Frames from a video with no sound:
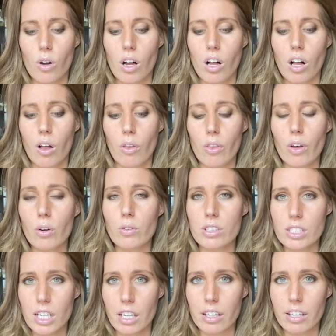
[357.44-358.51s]
although
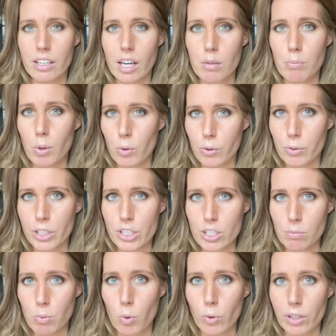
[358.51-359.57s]
Natalia and I both reached a
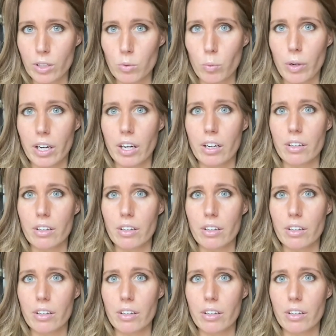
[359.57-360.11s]
point where